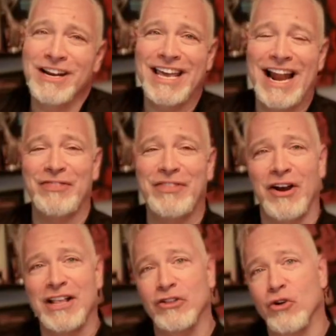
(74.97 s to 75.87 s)
to get out there
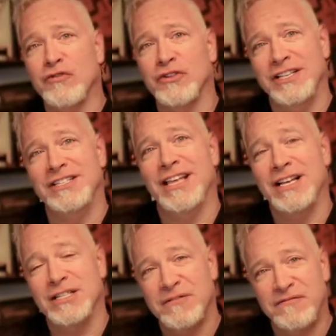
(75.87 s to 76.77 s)
and look for these
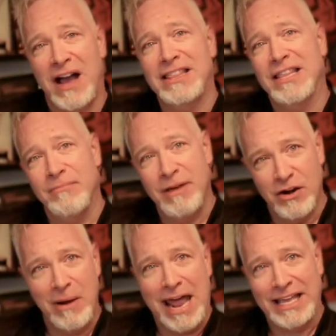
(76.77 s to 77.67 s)
things, find them and
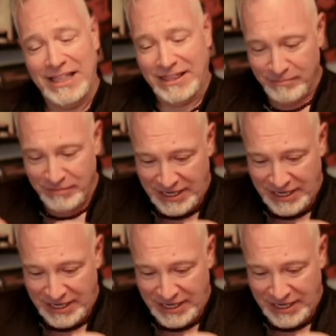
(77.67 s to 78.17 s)
eradicate them.